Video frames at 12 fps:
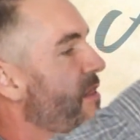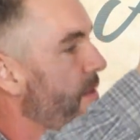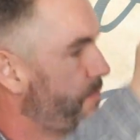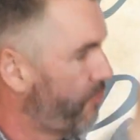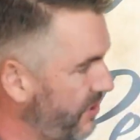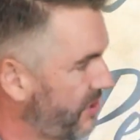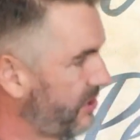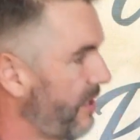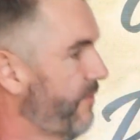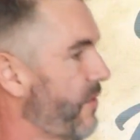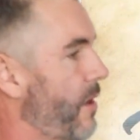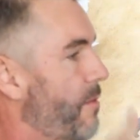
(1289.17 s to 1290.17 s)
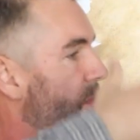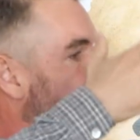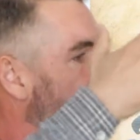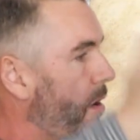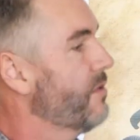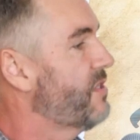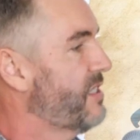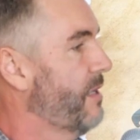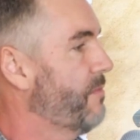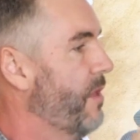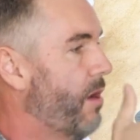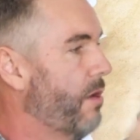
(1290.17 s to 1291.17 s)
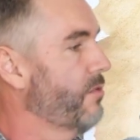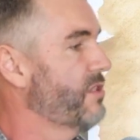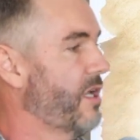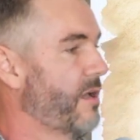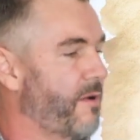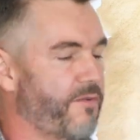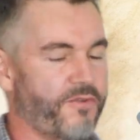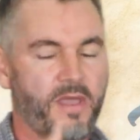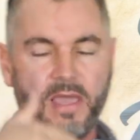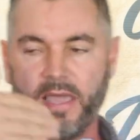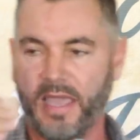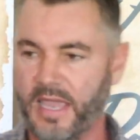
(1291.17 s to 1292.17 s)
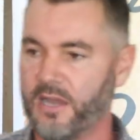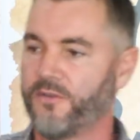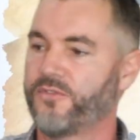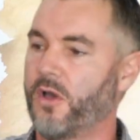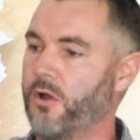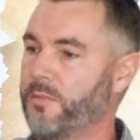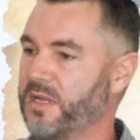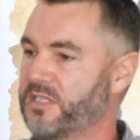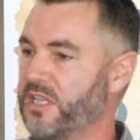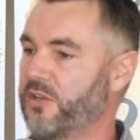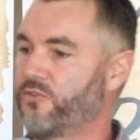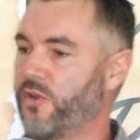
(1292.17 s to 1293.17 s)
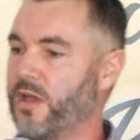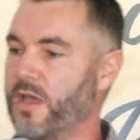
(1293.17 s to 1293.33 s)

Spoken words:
the priest of the home, the concept, the whole time of head of the home, etc.